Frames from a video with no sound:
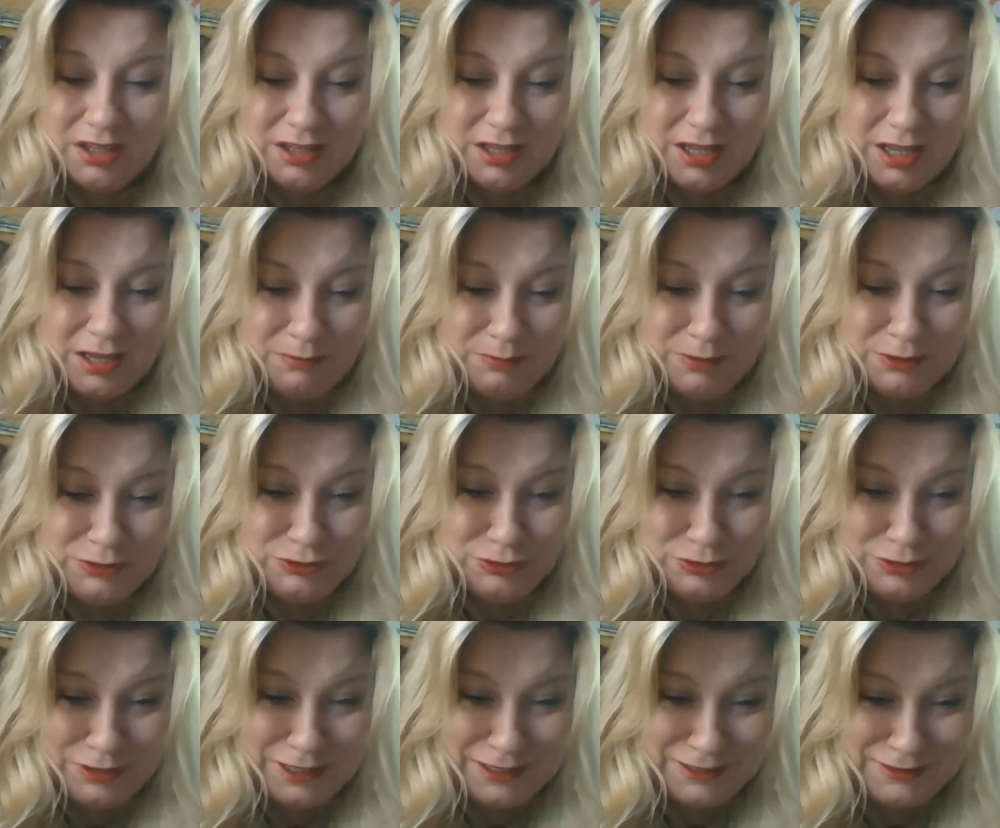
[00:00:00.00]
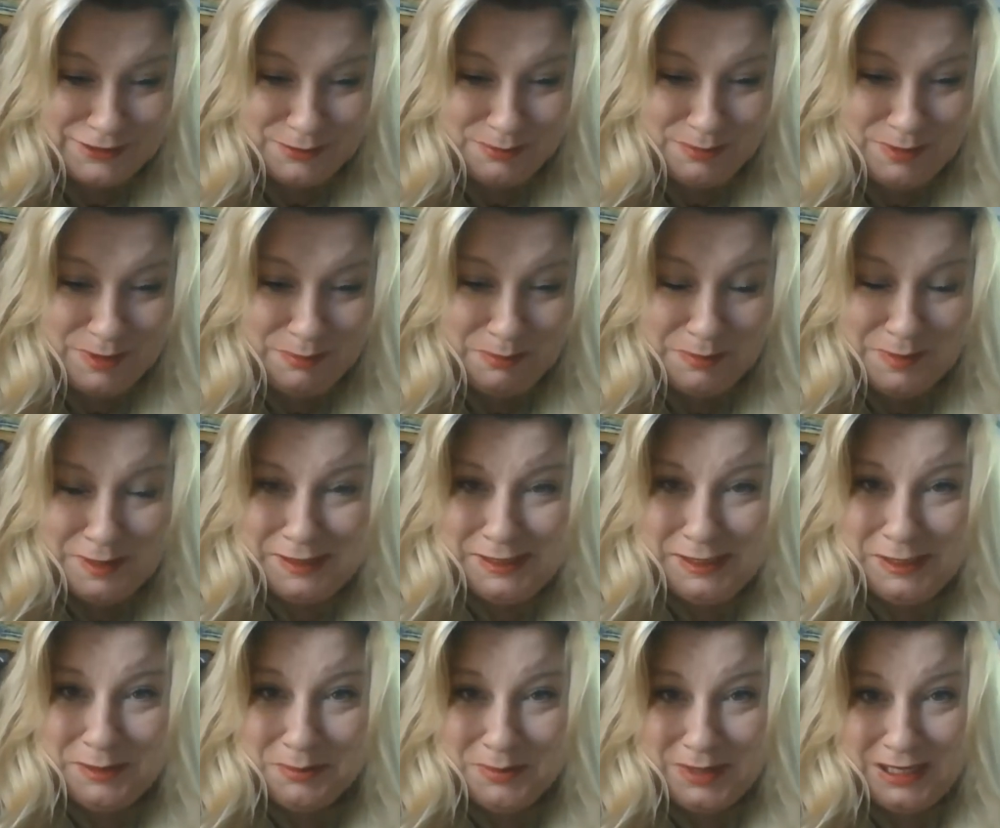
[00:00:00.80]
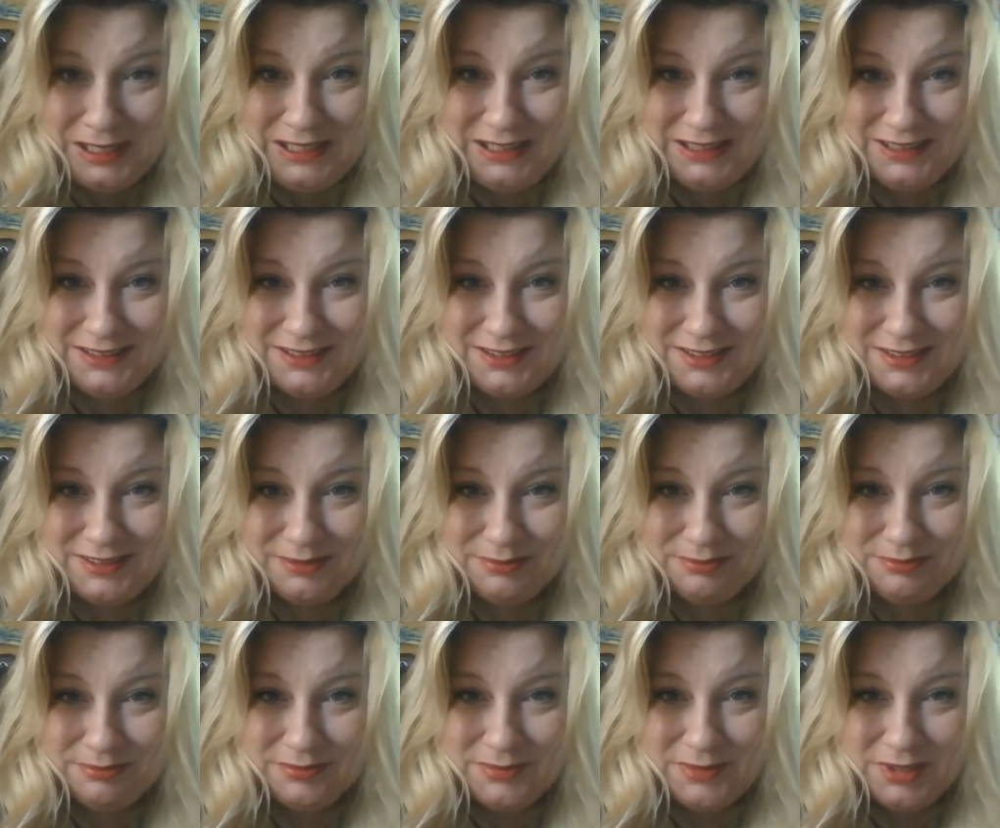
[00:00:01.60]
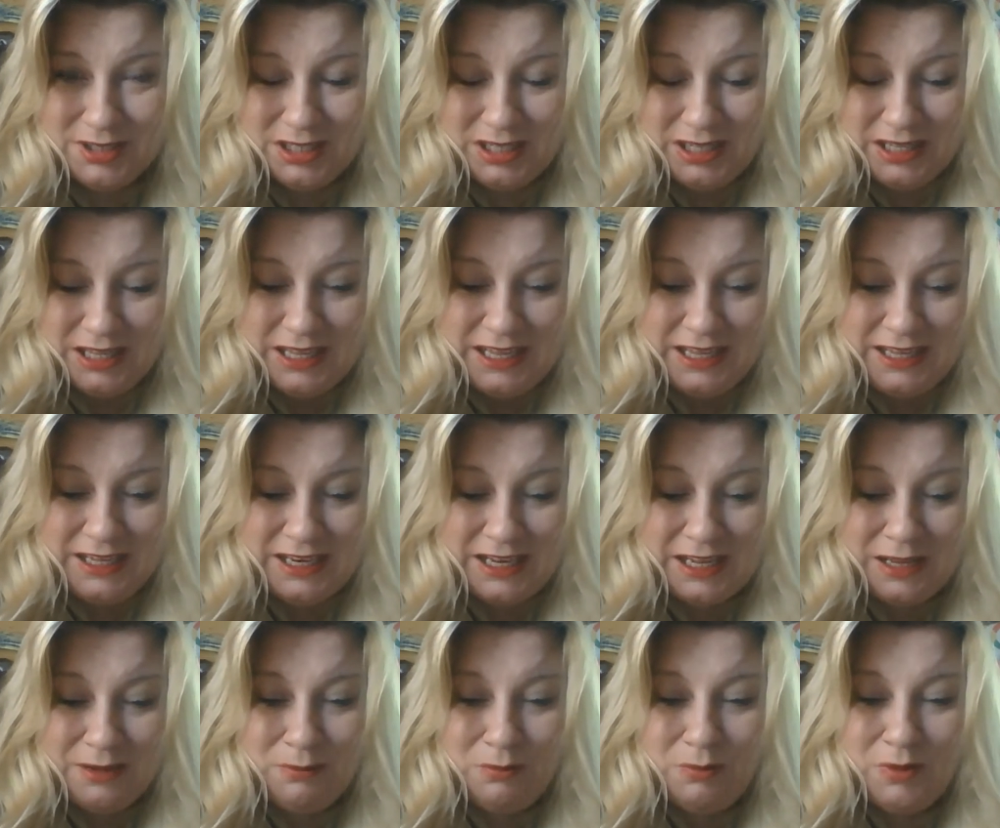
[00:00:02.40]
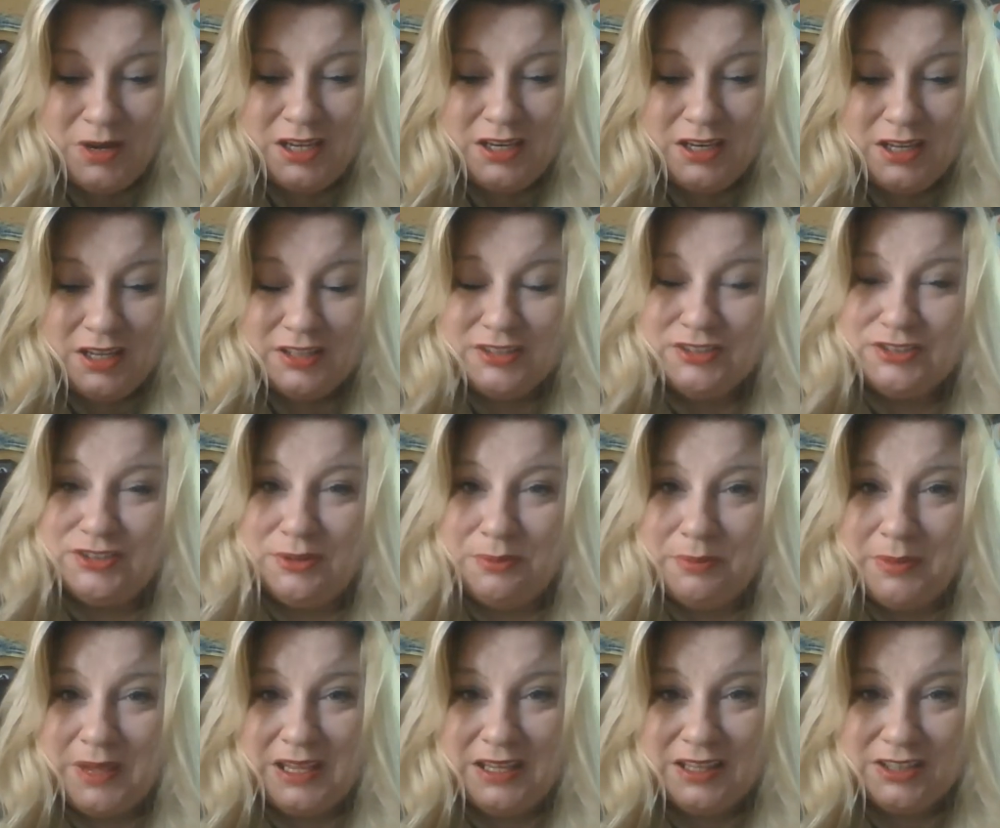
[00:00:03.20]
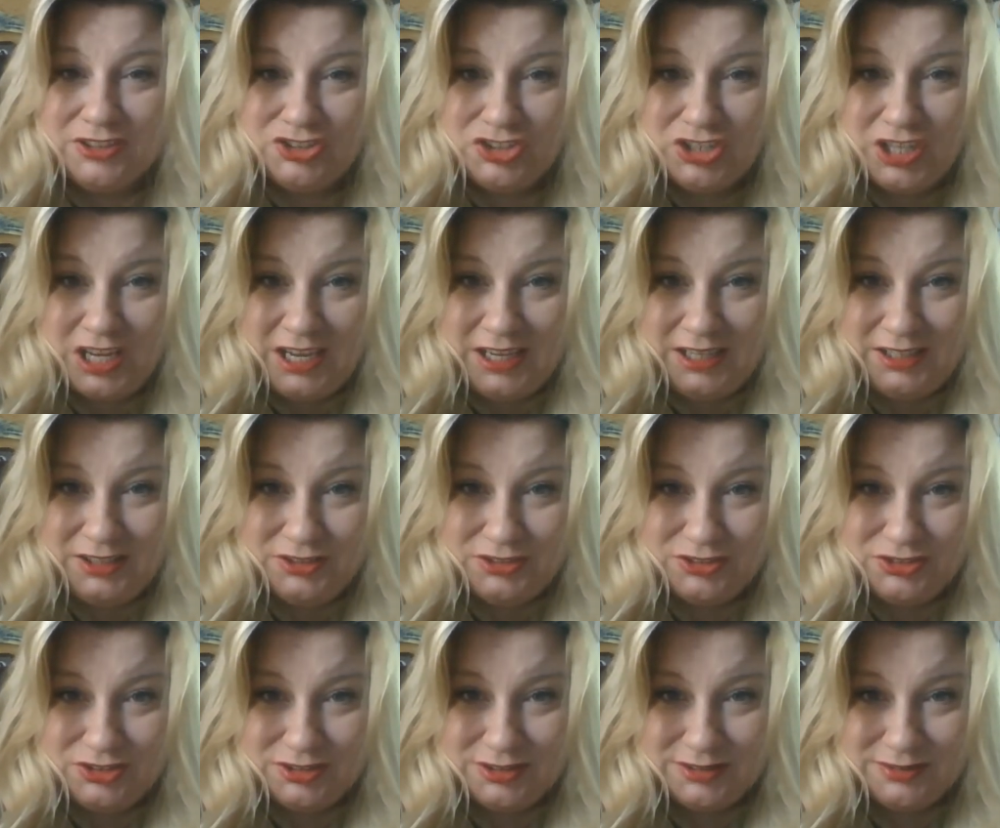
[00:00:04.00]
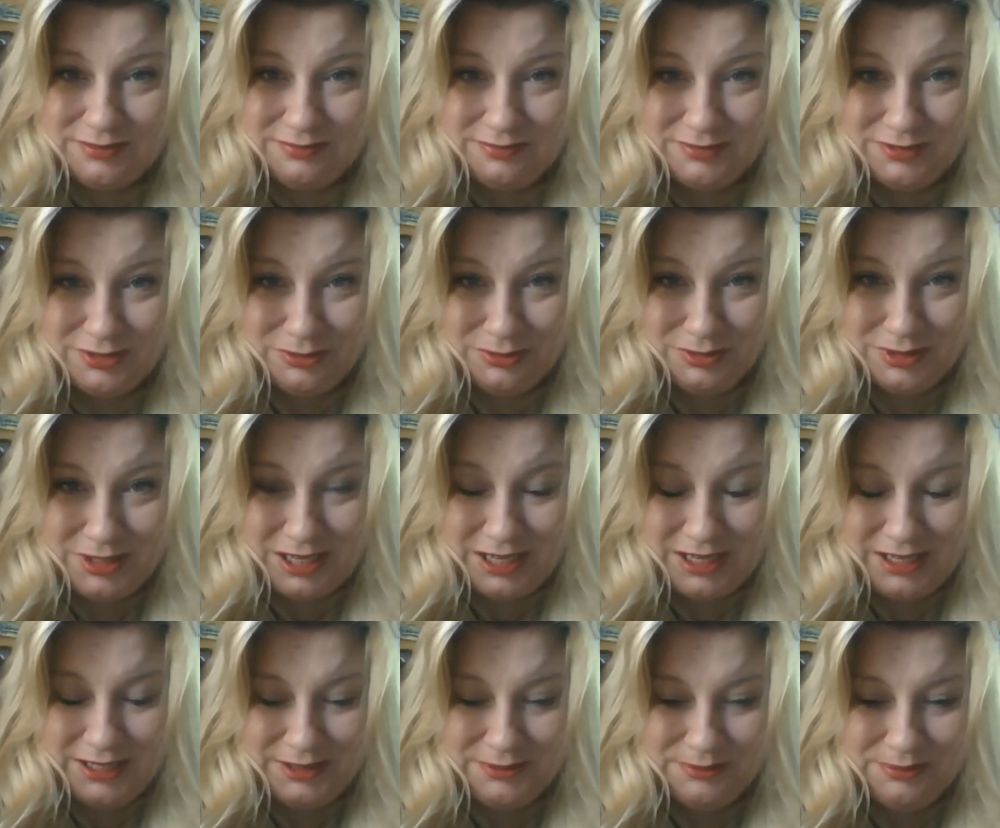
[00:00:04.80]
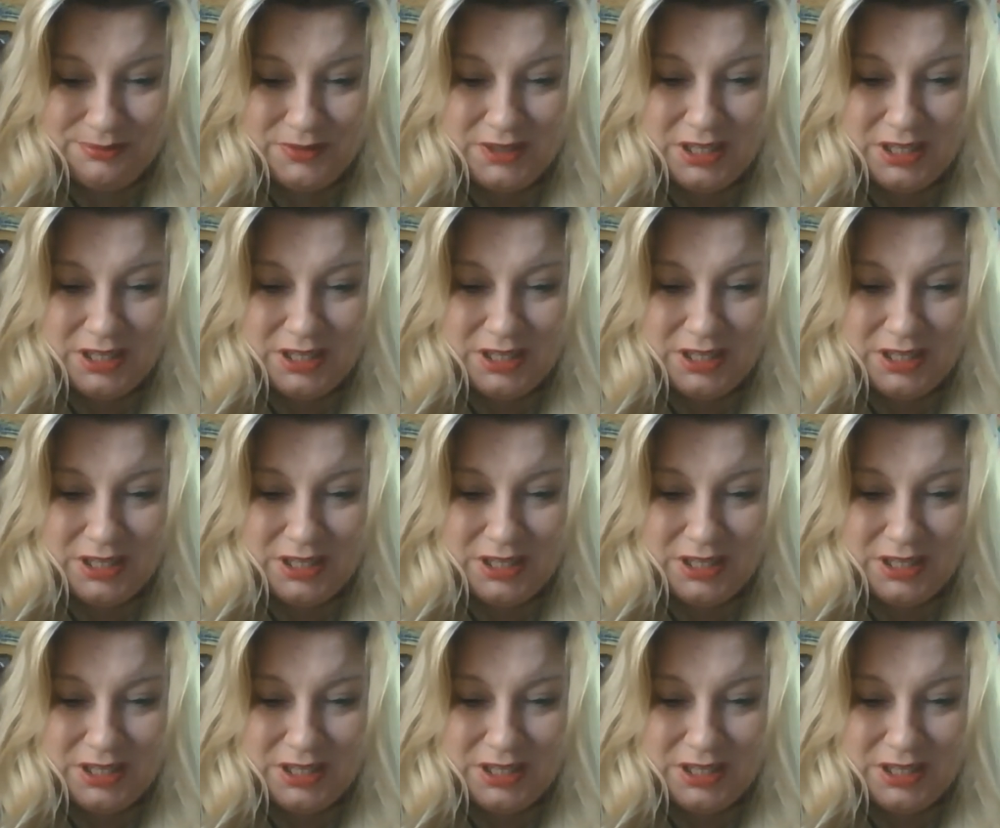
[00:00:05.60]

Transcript: I want you guys to be mini me's, and I want us to make a change, okay?